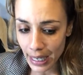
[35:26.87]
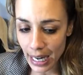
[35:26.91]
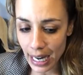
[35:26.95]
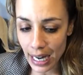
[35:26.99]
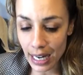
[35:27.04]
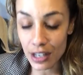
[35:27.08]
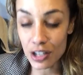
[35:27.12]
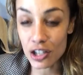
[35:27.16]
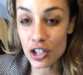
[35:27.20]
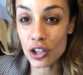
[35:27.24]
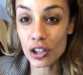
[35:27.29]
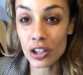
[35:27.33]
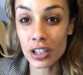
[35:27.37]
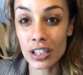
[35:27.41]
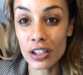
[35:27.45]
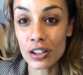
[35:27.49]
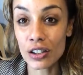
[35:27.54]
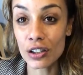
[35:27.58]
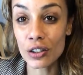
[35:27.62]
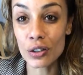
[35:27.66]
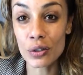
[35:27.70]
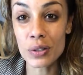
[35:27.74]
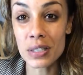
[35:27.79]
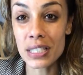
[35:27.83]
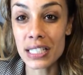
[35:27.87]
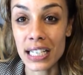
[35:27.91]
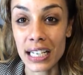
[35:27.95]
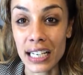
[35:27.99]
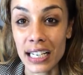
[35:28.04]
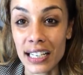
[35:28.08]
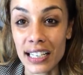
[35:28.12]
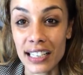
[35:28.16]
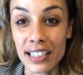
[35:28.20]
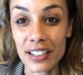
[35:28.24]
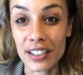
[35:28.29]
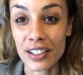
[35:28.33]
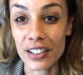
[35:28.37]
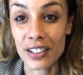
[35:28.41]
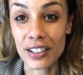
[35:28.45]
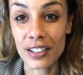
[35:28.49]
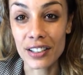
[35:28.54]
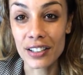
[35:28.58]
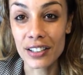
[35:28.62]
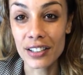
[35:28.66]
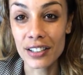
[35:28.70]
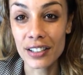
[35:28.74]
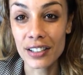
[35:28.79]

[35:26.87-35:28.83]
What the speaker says: actually losing here?